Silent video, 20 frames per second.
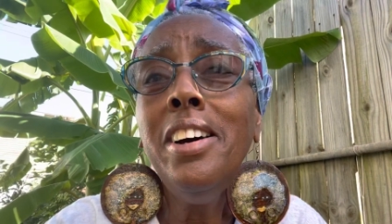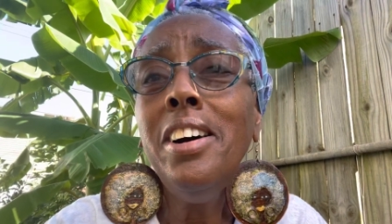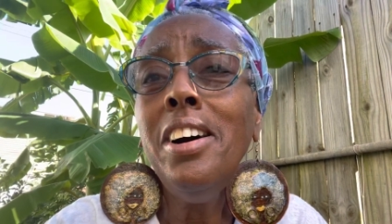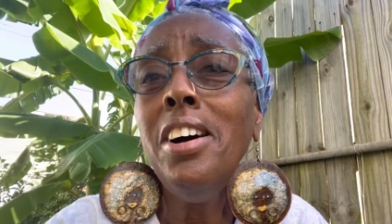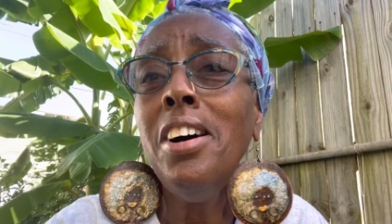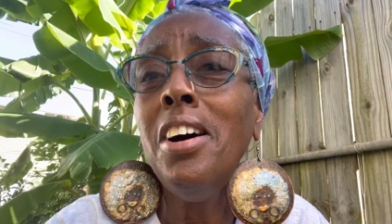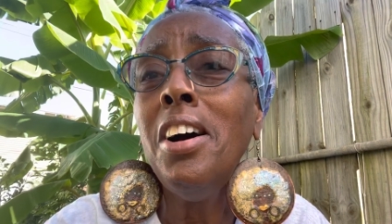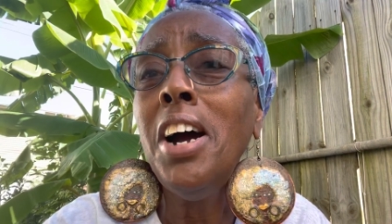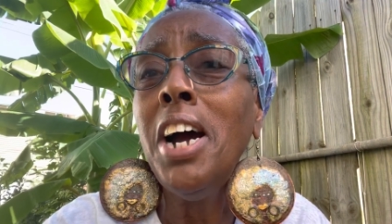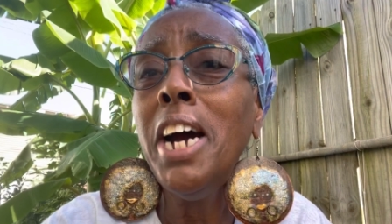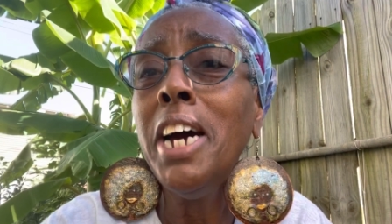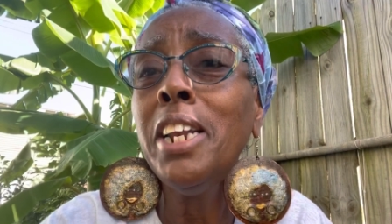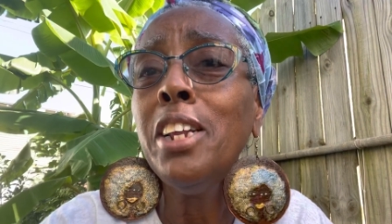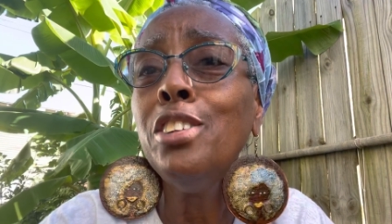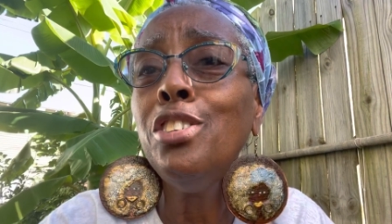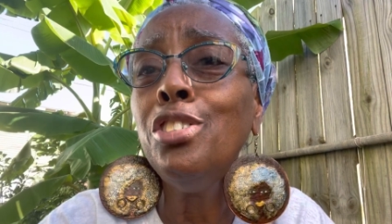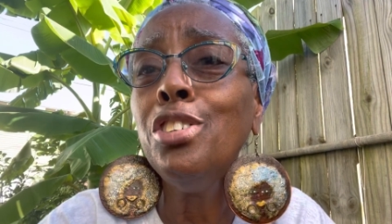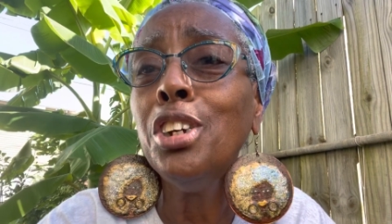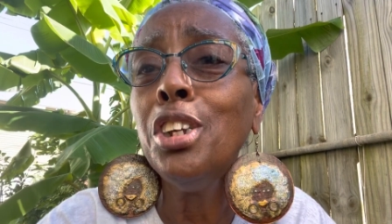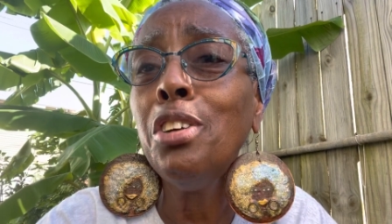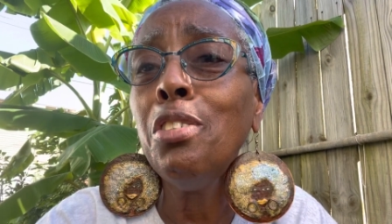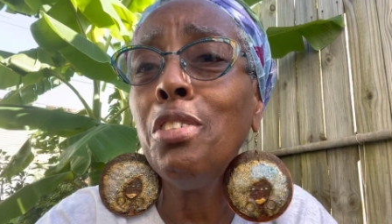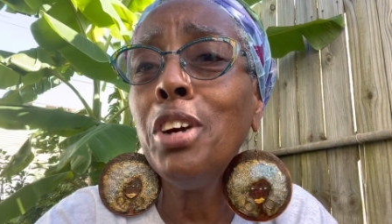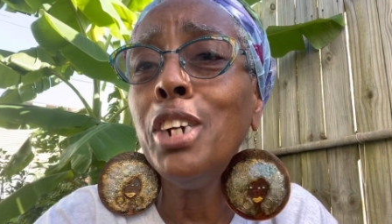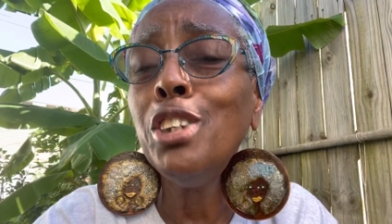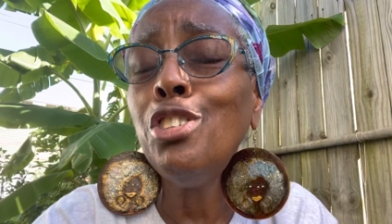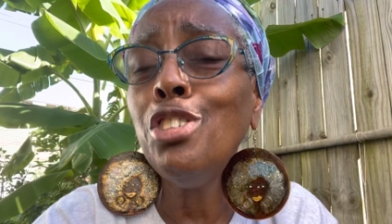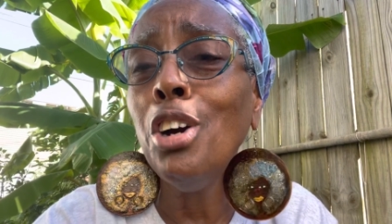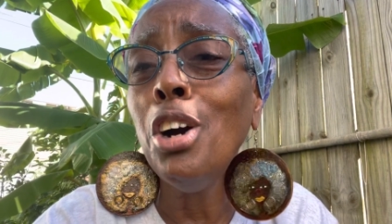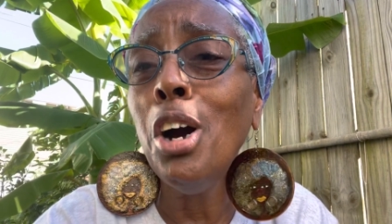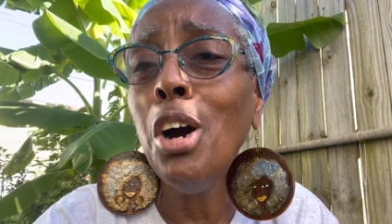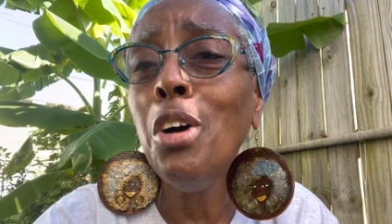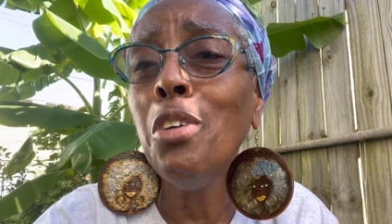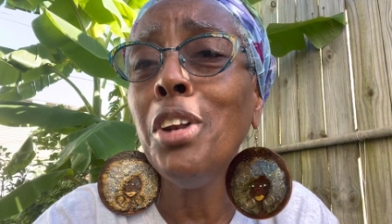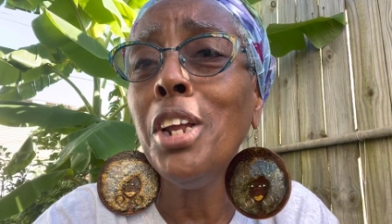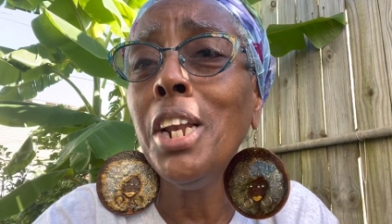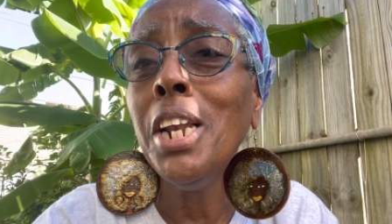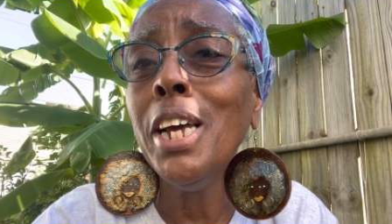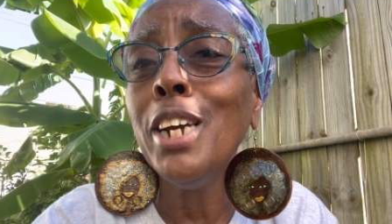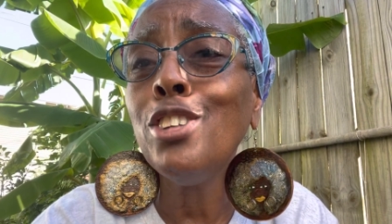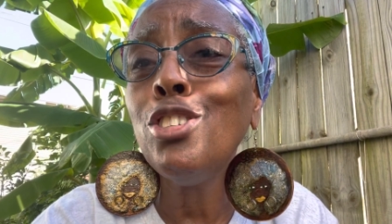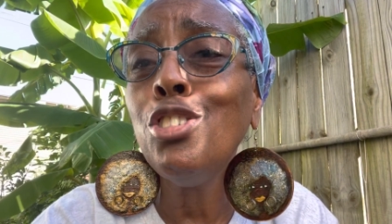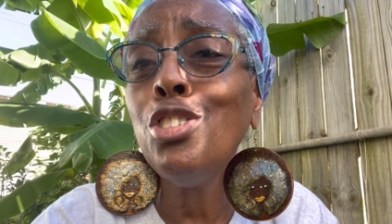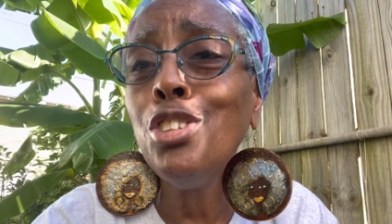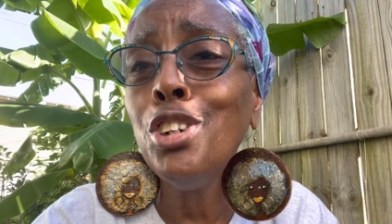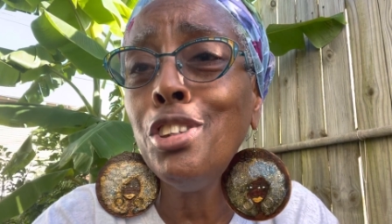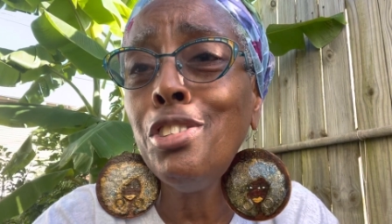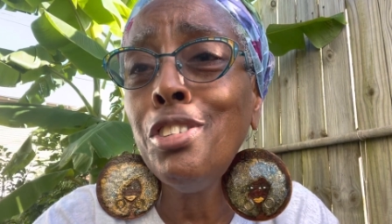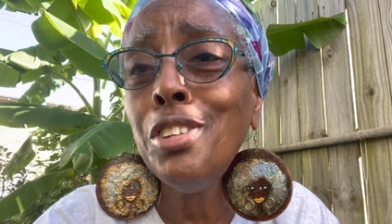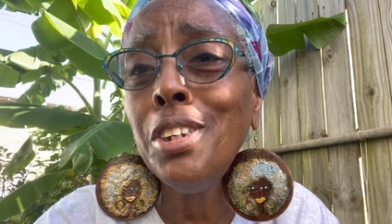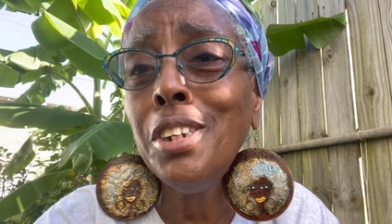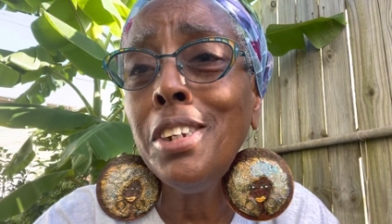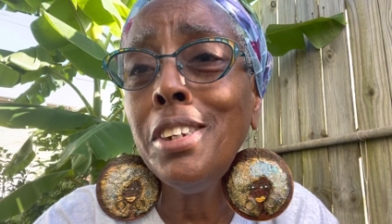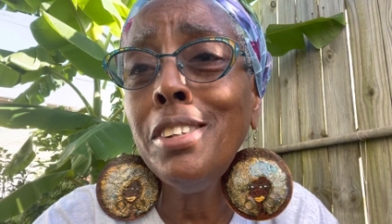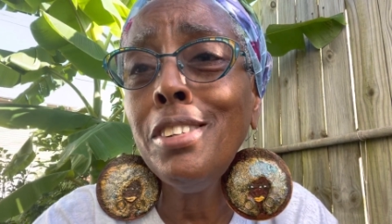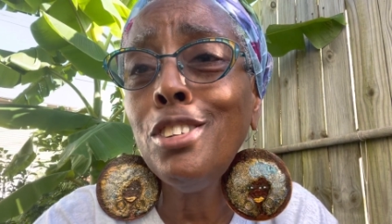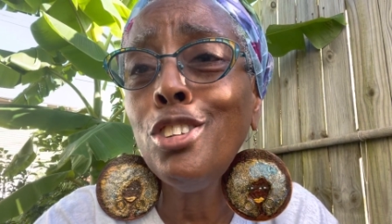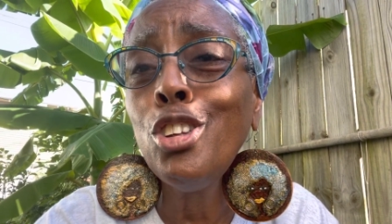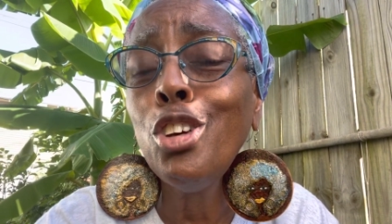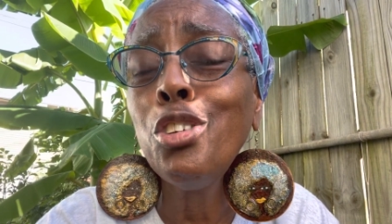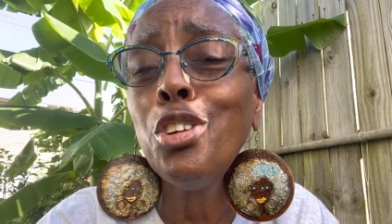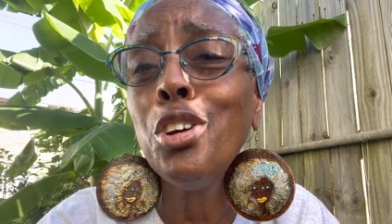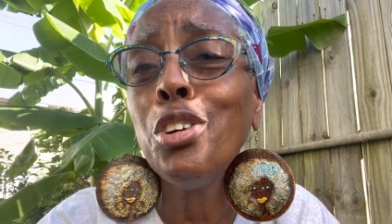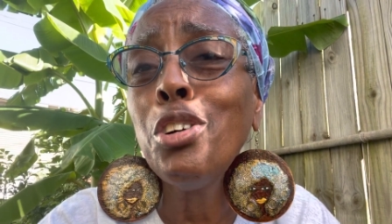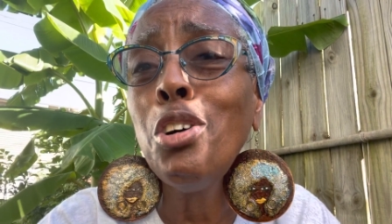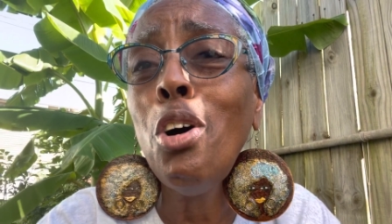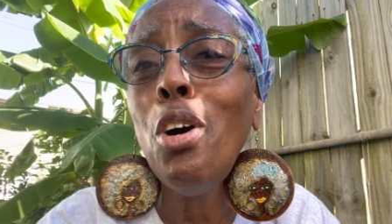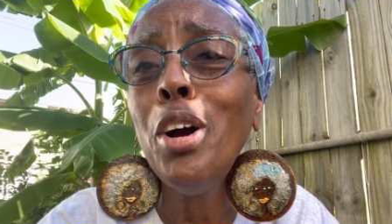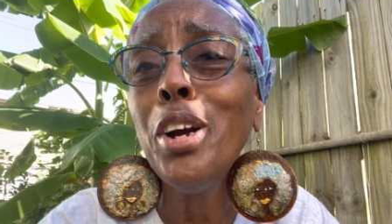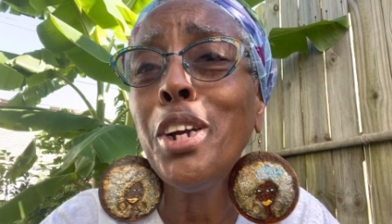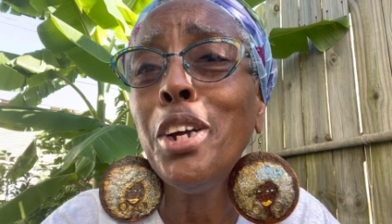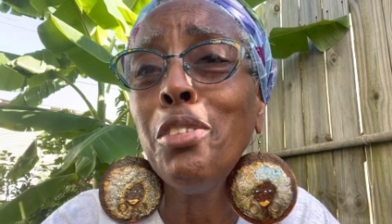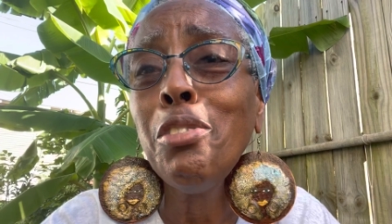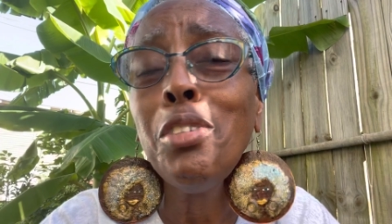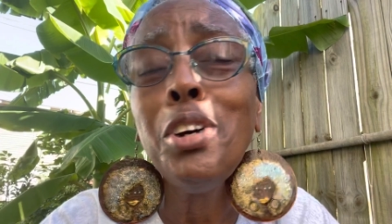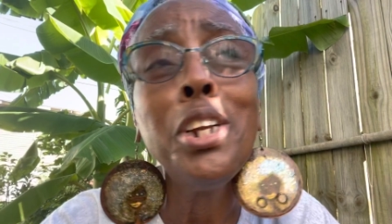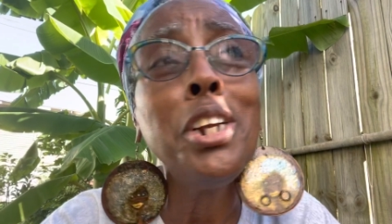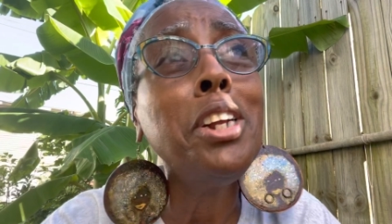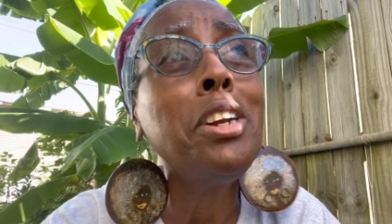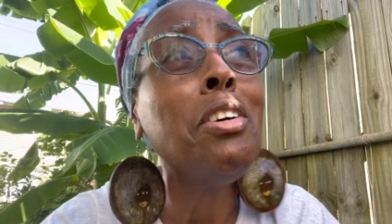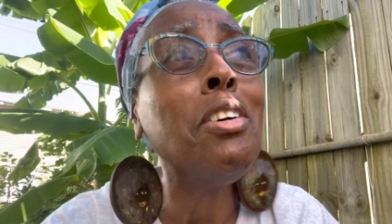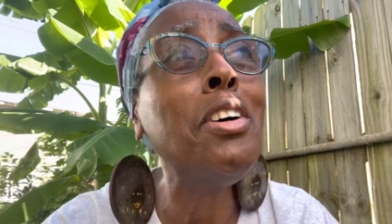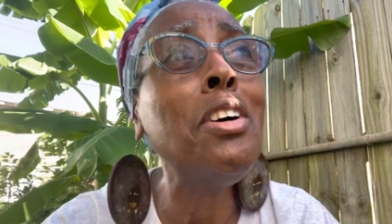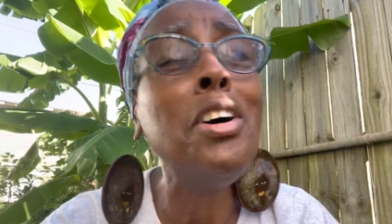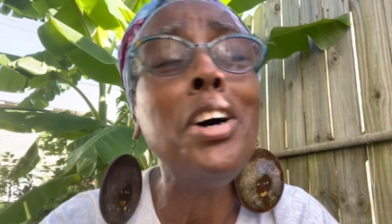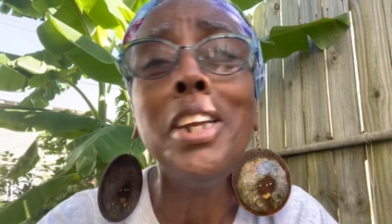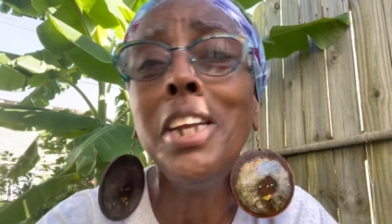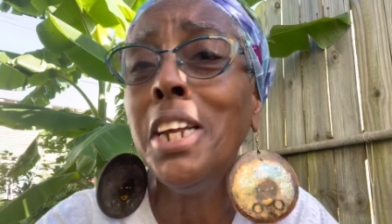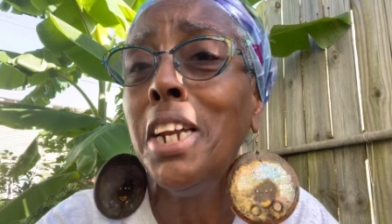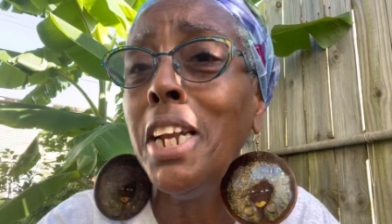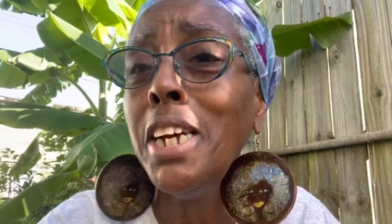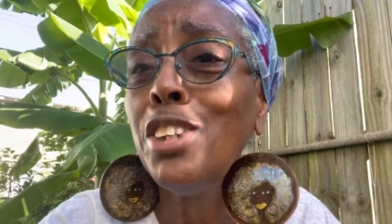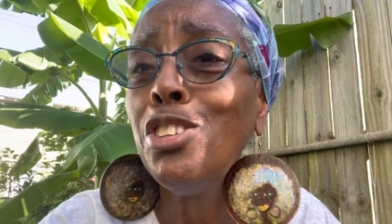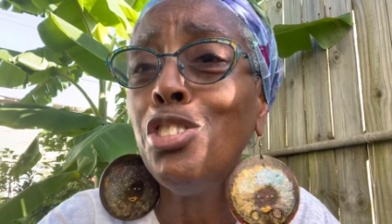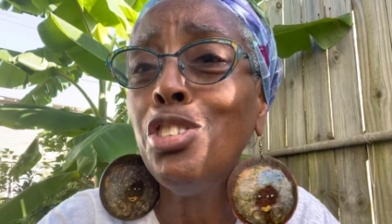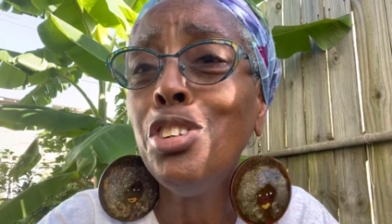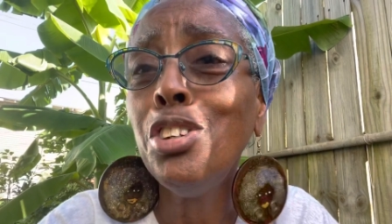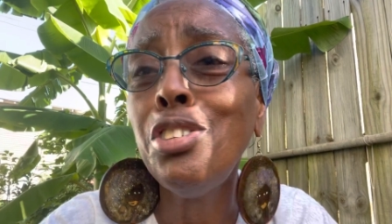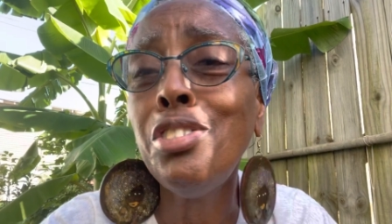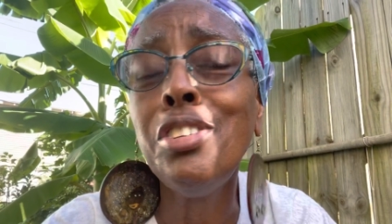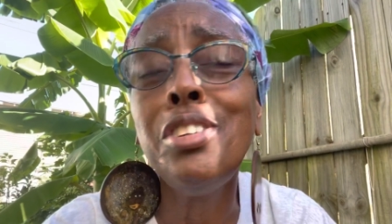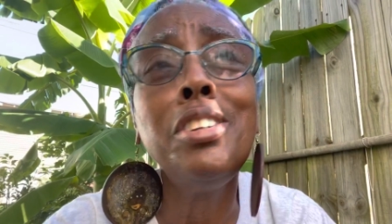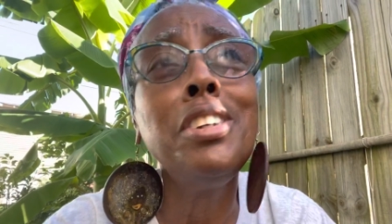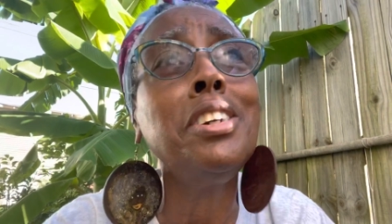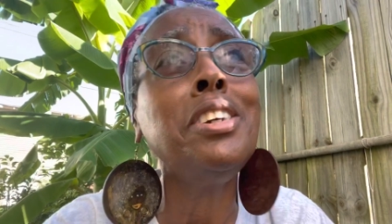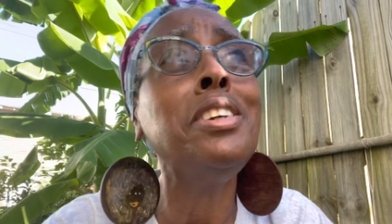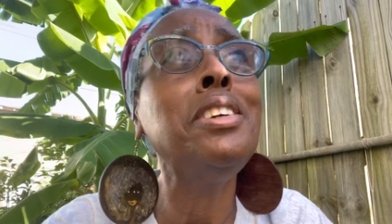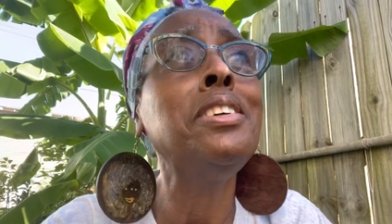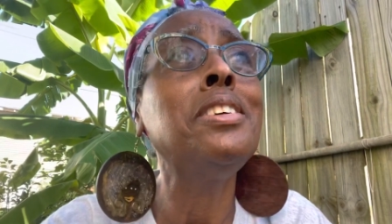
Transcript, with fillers: Uh, how to generate your own electricity so your car can run on electricity.